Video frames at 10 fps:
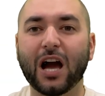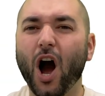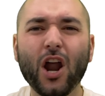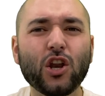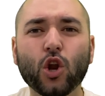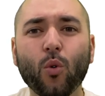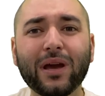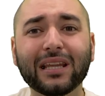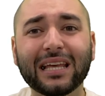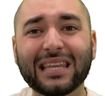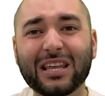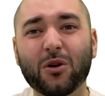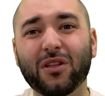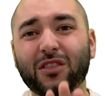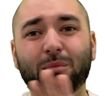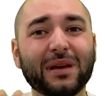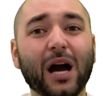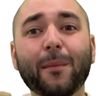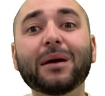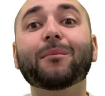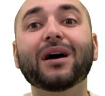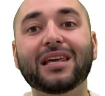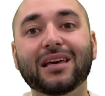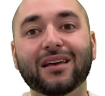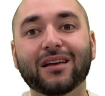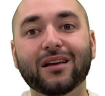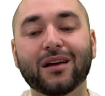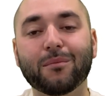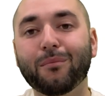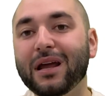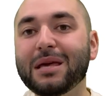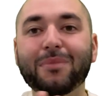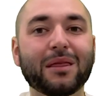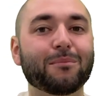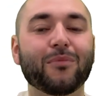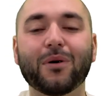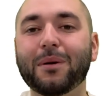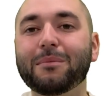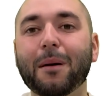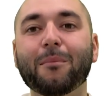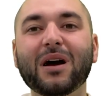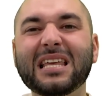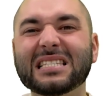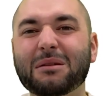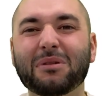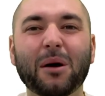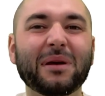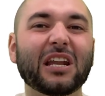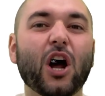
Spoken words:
unknowingly, they're becoming muddy. And what I mean by muddy is they're becoming an